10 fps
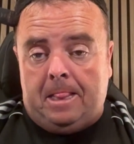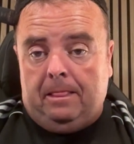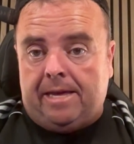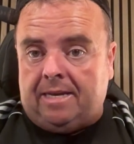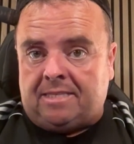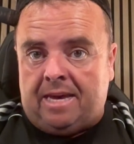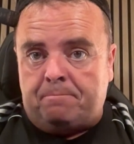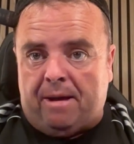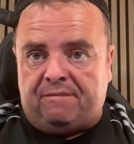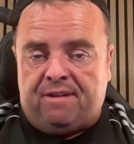like I say,
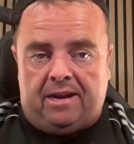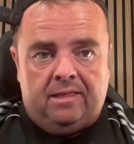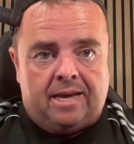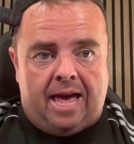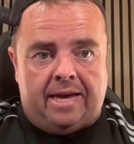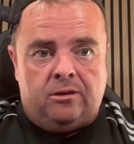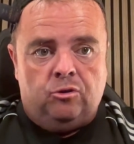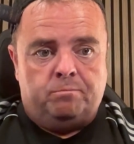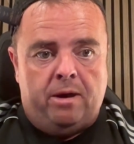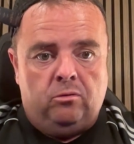big fan of the guy
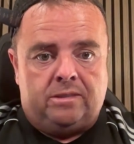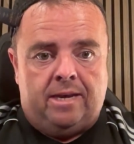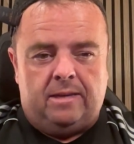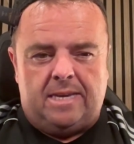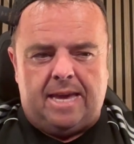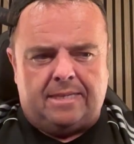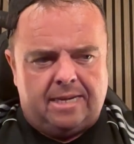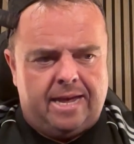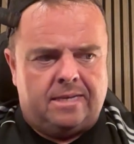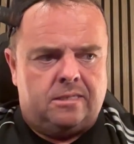who's built it. He is
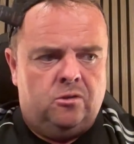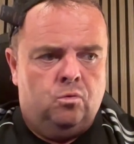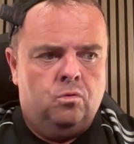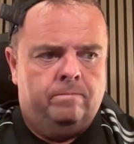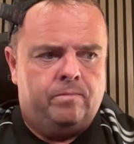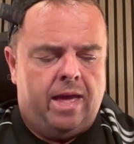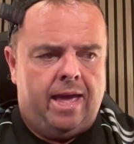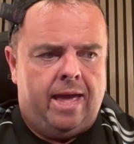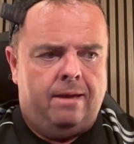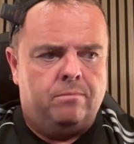an SEO.
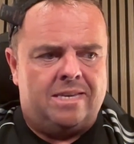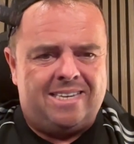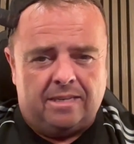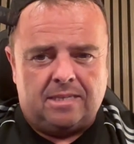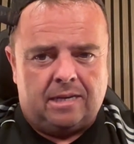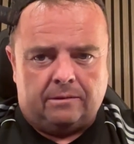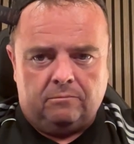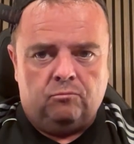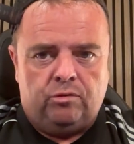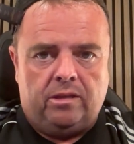He is a
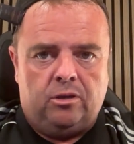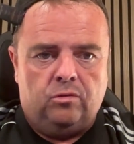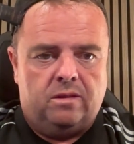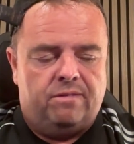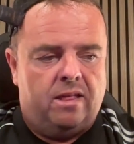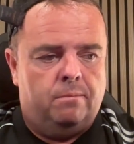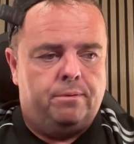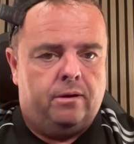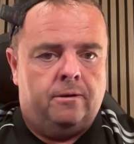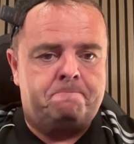really good
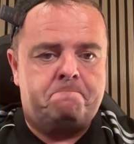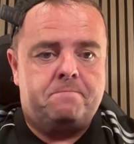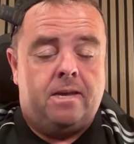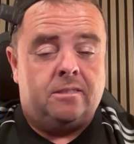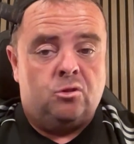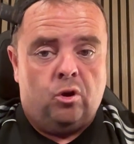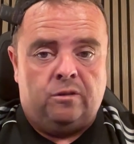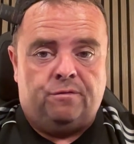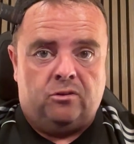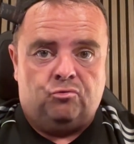developer. It's not
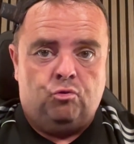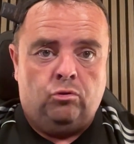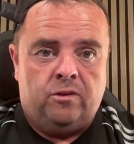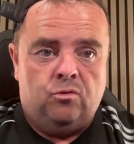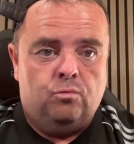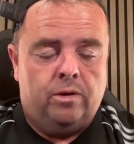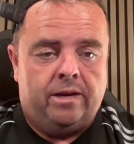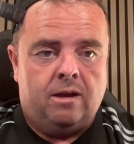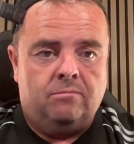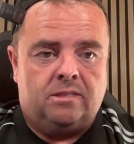his first rodeo when
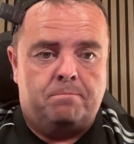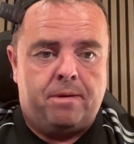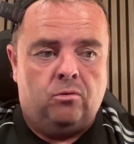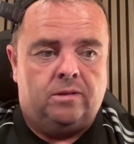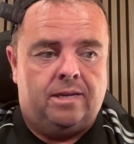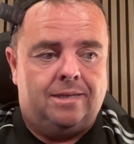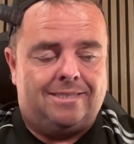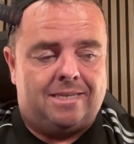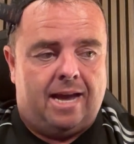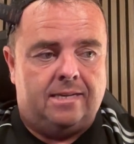it comes to building
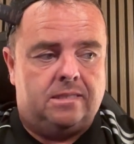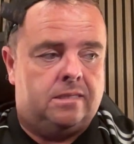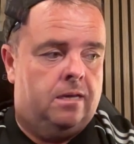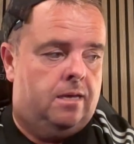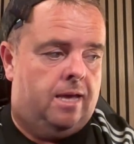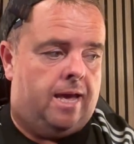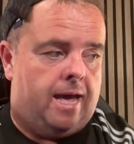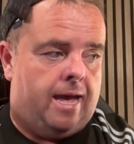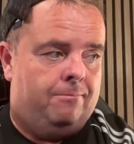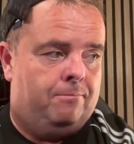SaaS.
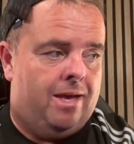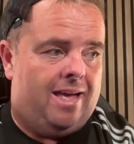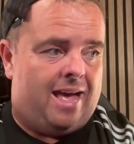It